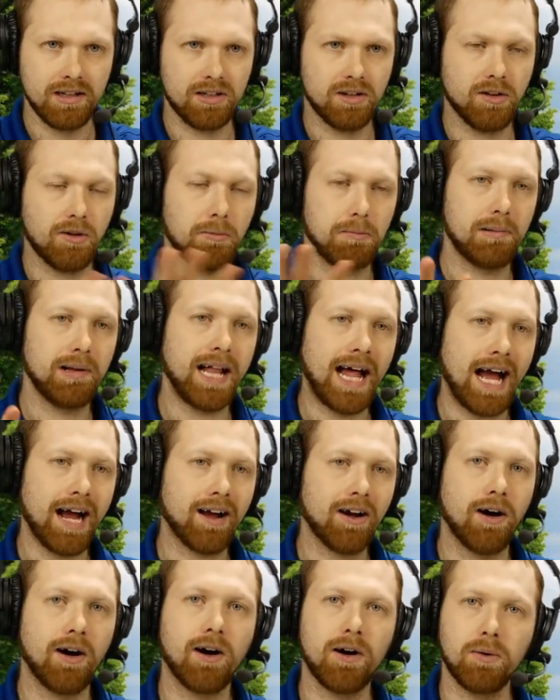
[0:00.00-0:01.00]
little
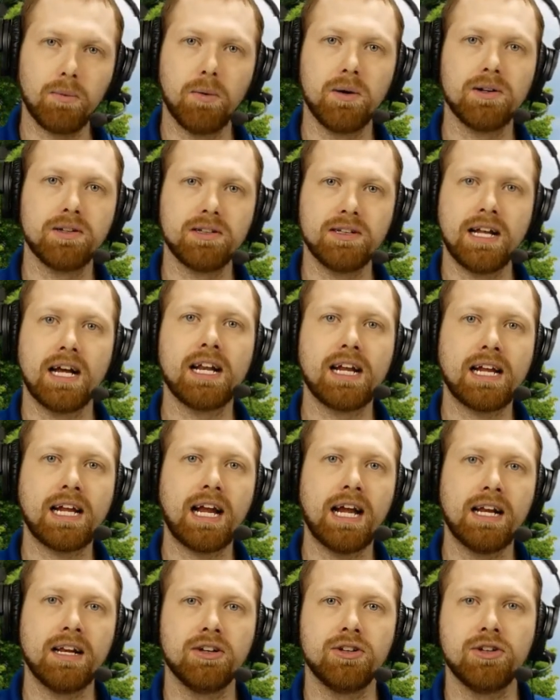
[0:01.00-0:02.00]
placard was
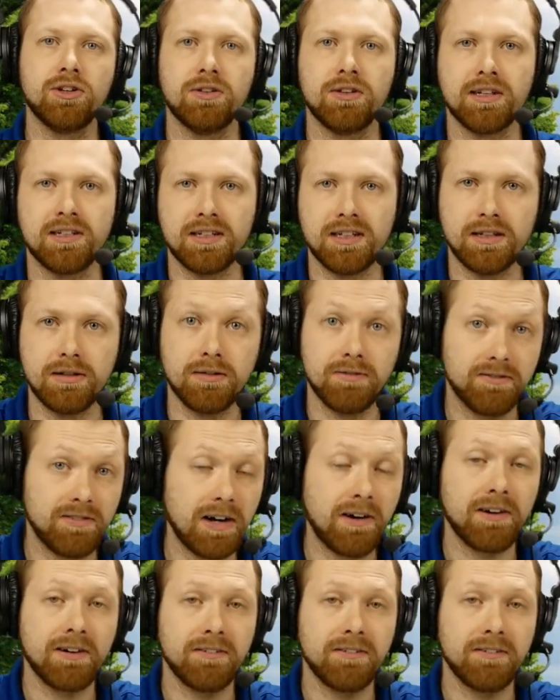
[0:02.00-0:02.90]
dedicated to this very